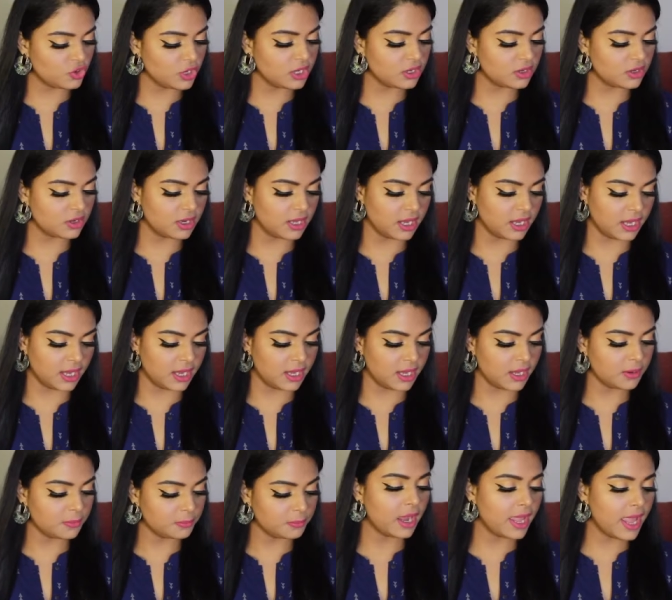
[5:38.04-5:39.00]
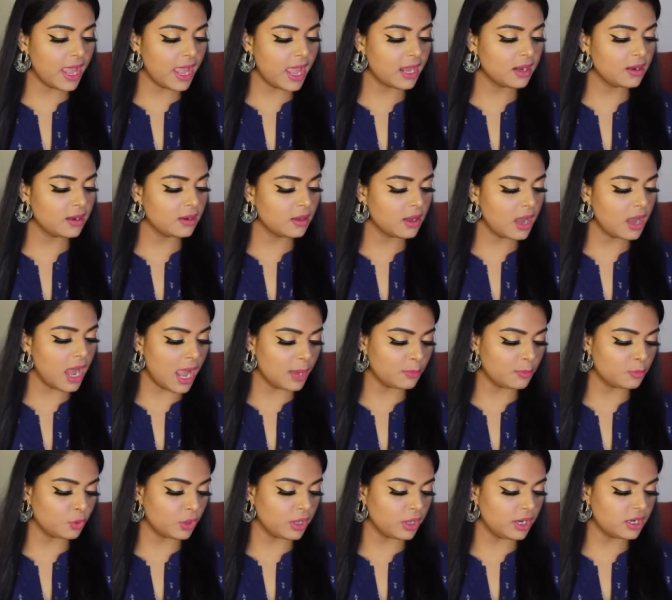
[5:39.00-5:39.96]
treated hair again
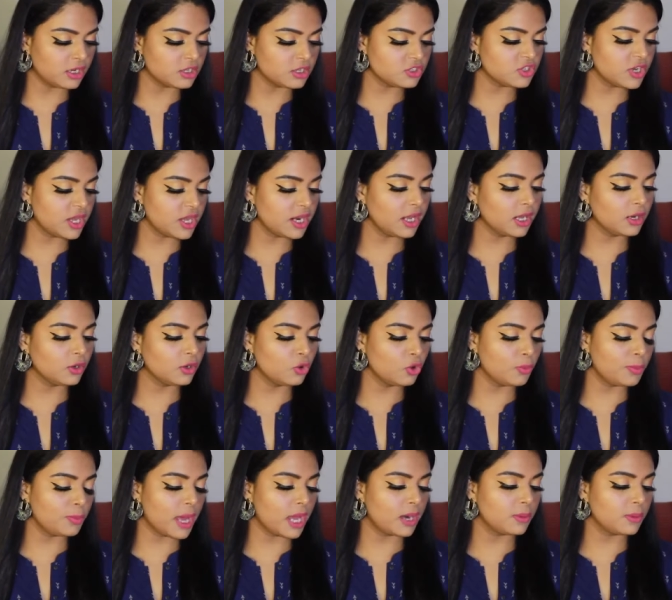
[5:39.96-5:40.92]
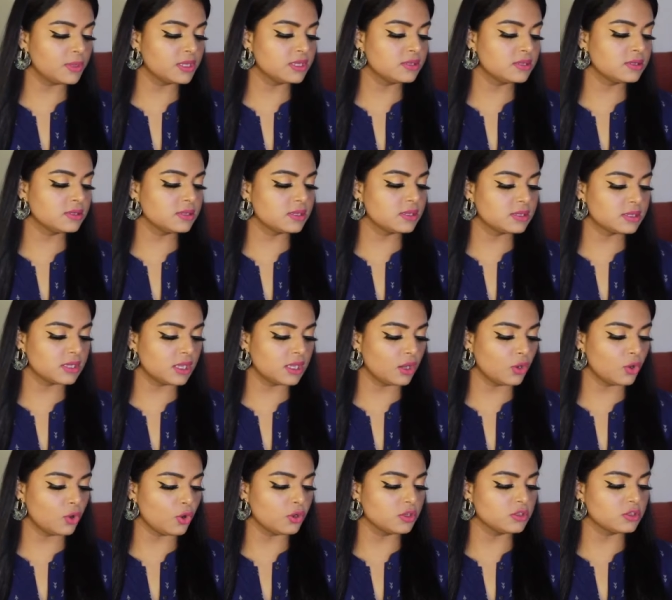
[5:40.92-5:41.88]
hypoallergenic no parabens
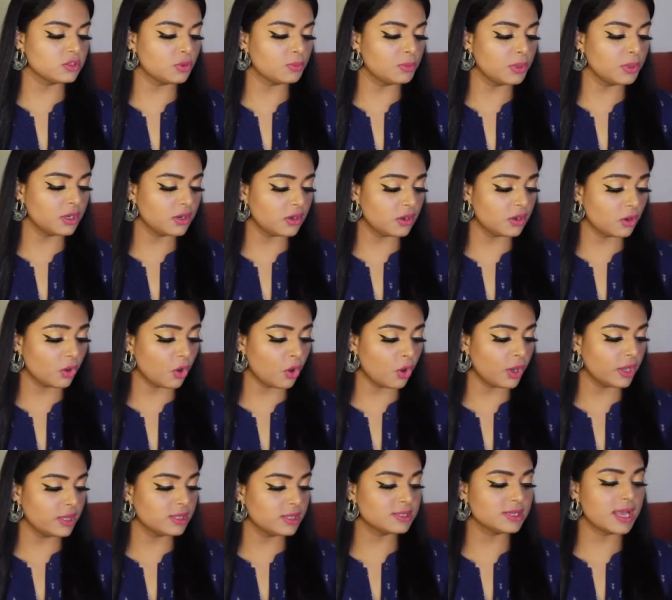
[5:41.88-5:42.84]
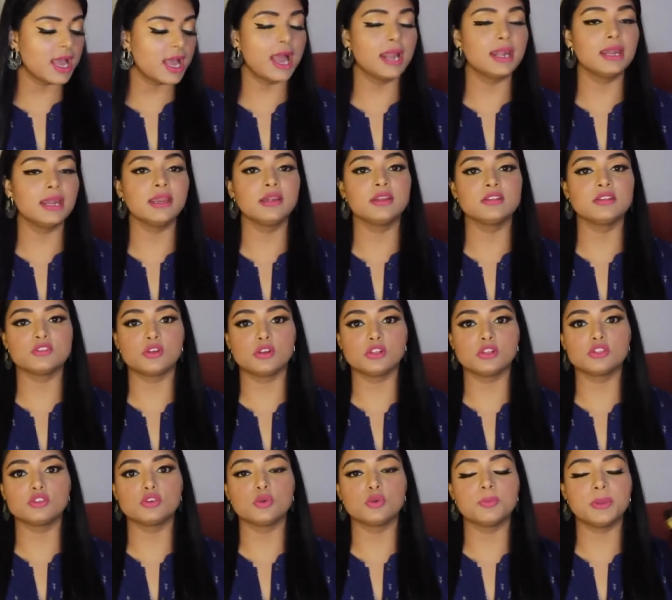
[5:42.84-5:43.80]
silicones or mineral oils and it is is
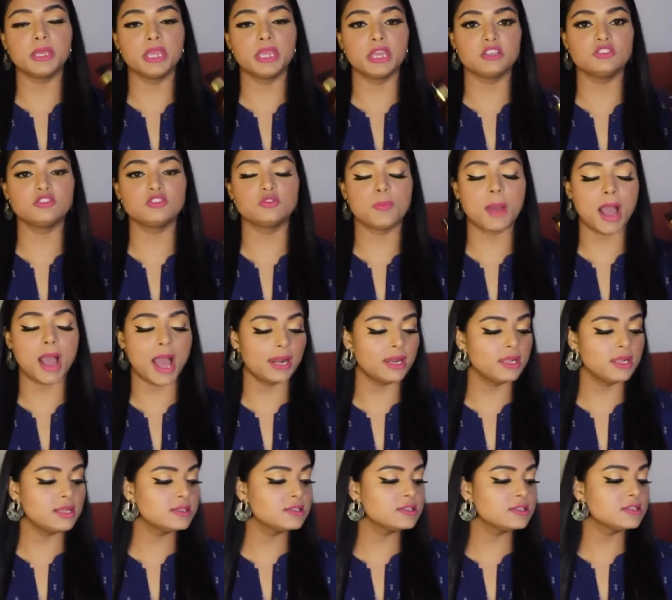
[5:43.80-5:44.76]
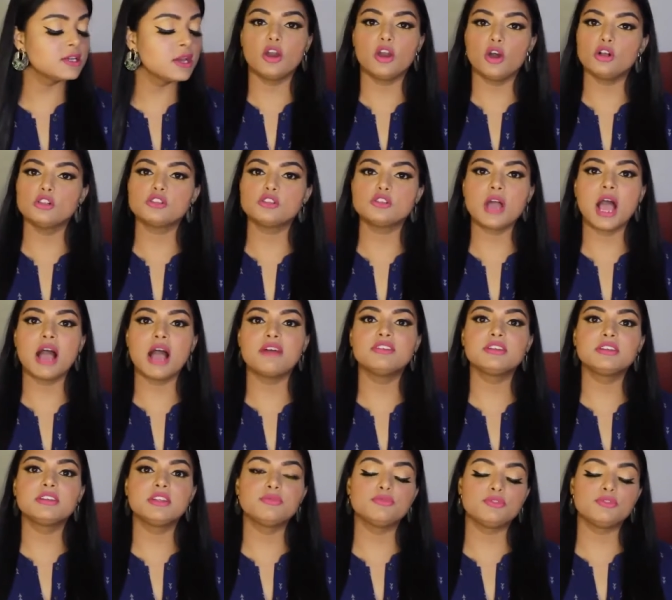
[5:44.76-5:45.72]
also pH balanced. They also
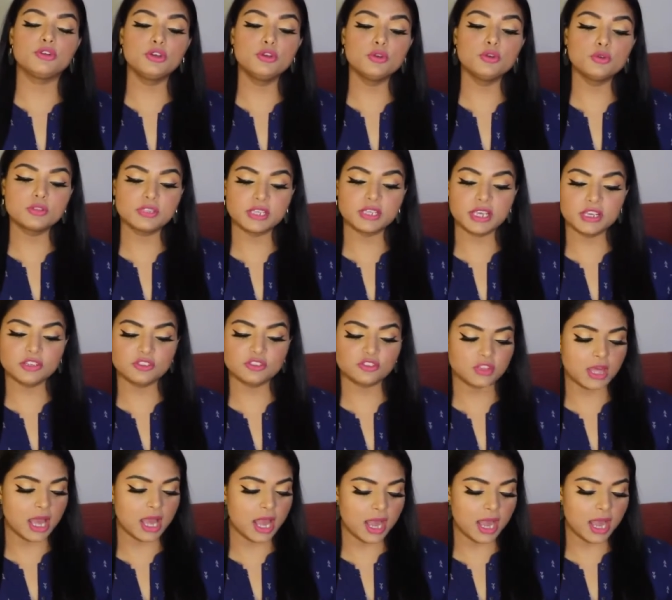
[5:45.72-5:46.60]
have a tip for usage